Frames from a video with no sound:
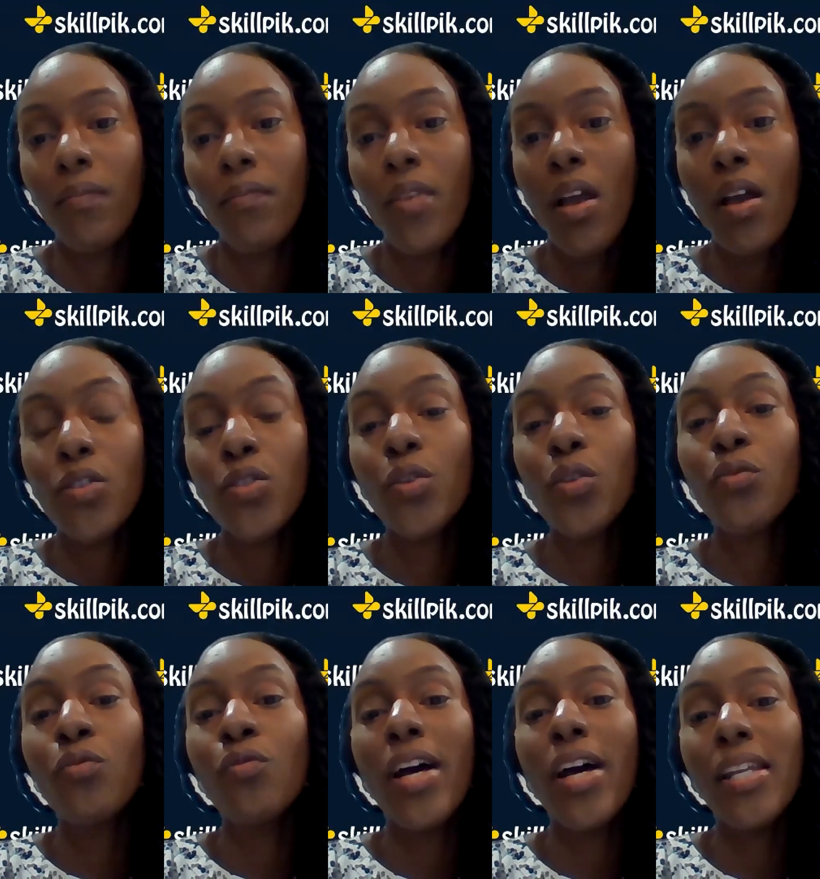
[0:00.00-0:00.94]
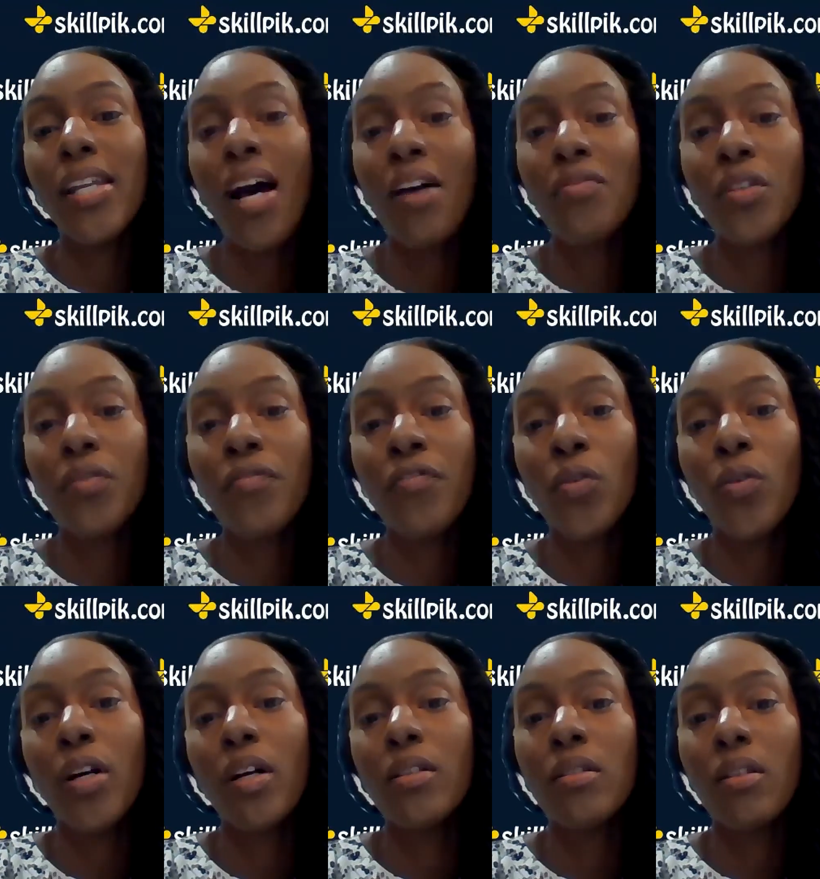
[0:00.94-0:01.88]
So you really have to
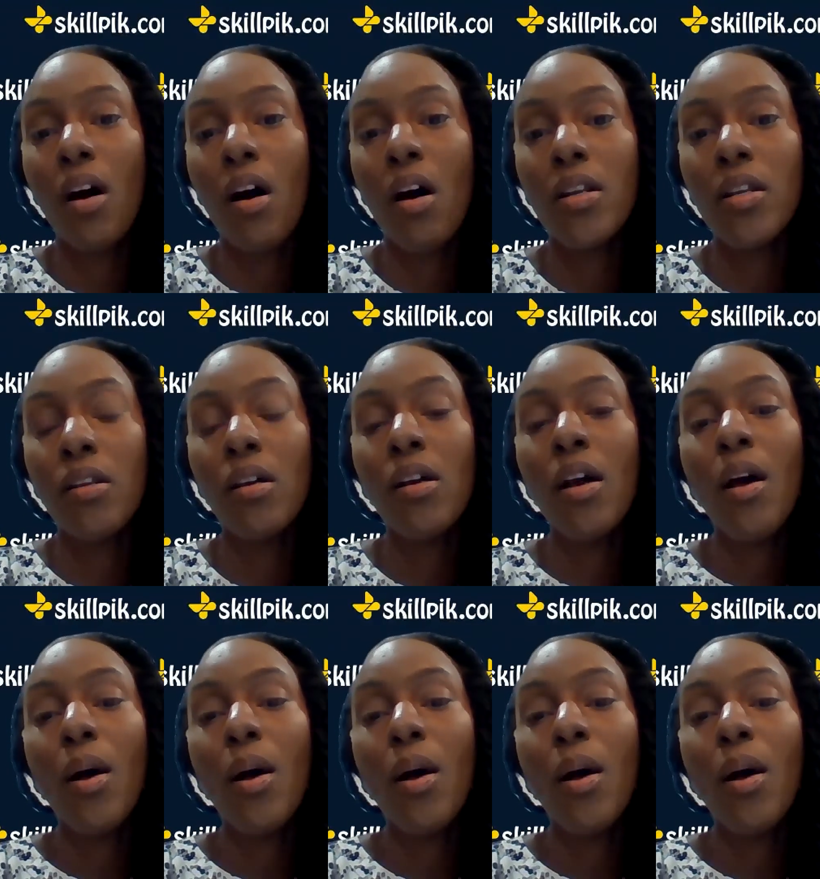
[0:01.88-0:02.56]
focus on